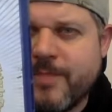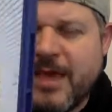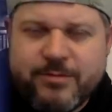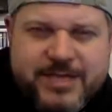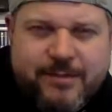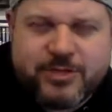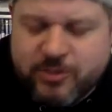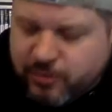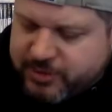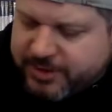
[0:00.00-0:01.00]
It was
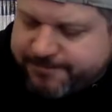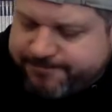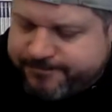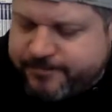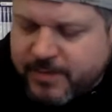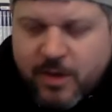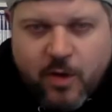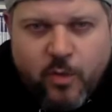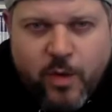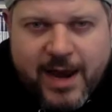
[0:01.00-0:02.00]
absolutely awesome.
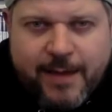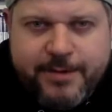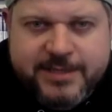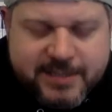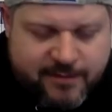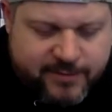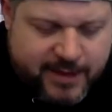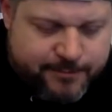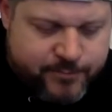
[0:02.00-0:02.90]
Well happy to have that.